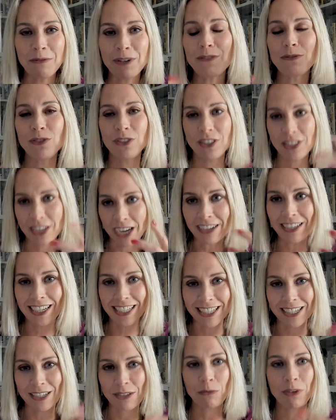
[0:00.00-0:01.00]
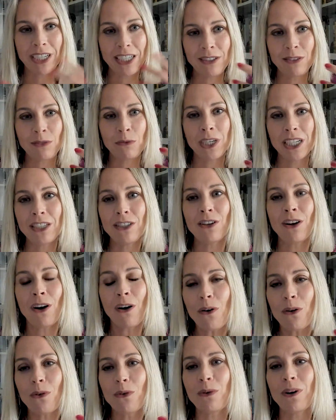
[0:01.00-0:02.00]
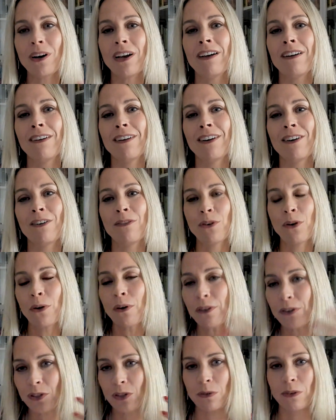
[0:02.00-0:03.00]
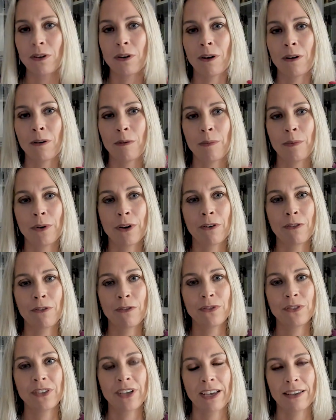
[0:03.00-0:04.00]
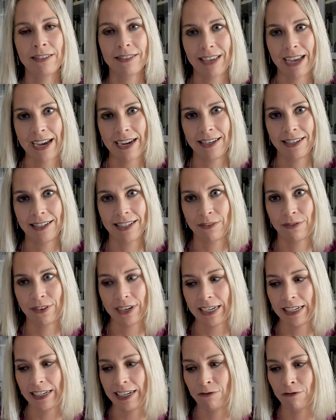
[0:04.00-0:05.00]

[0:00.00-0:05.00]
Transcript: We've studied it. We know, of course, of a scientific